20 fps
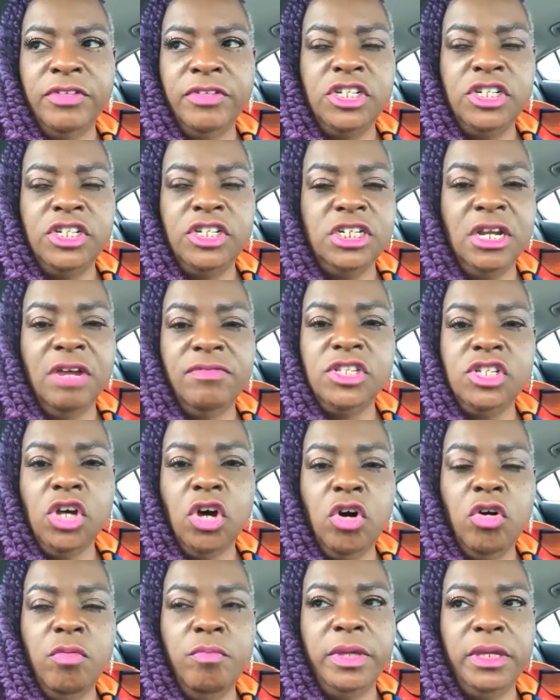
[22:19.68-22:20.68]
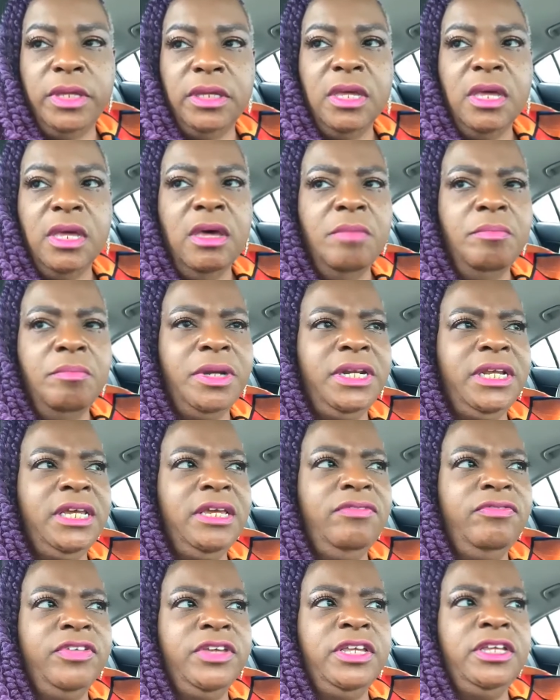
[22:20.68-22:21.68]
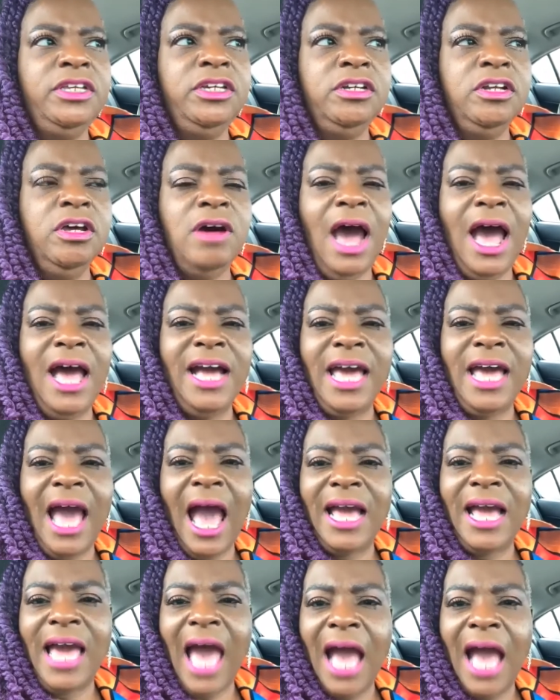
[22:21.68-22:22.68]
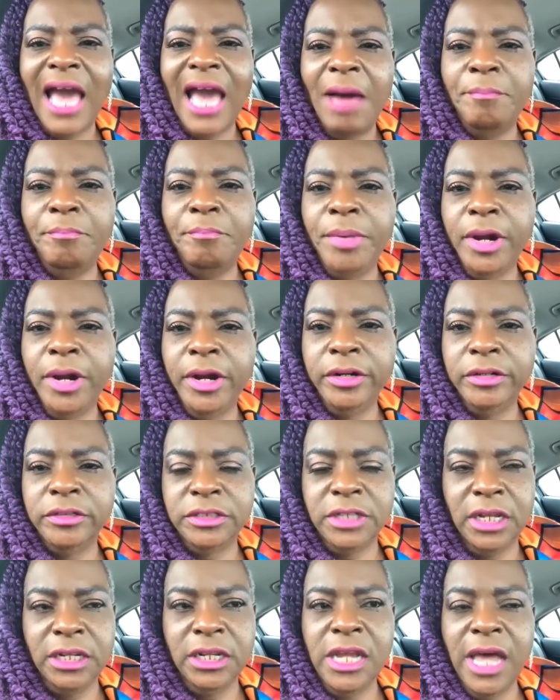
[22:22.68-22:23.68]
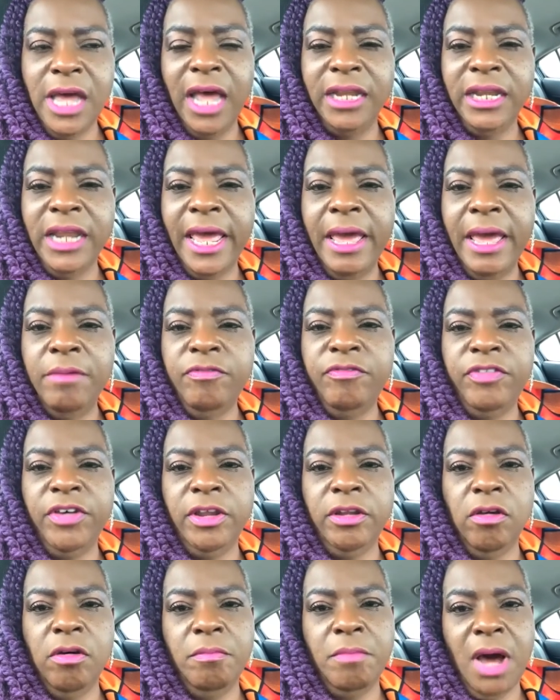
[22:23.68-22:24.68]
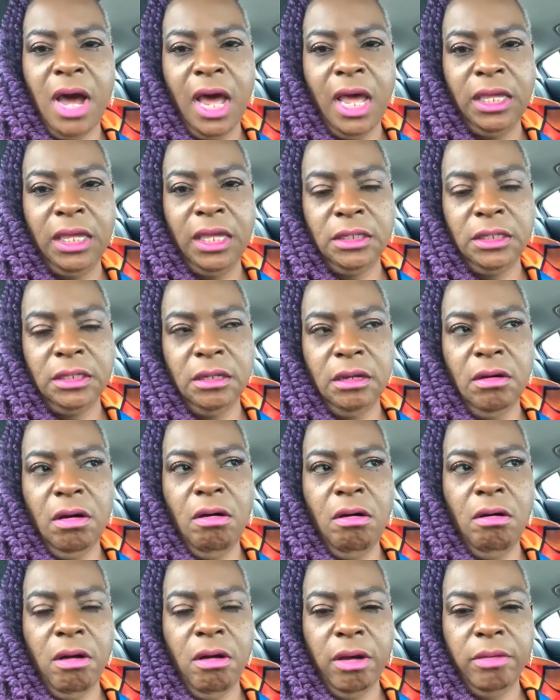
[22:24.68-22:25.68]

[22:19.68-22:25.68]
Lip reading: She never told me. But even, you know, I got burned. A lamp fell on my arm.